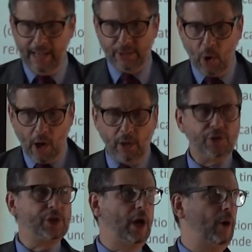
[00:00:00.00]
And
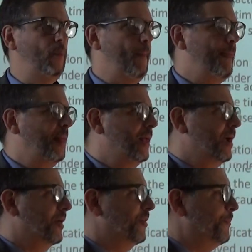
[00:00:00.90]
also,
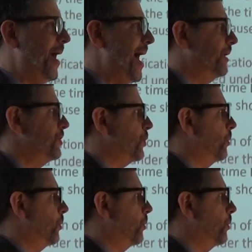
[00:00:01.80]
the patent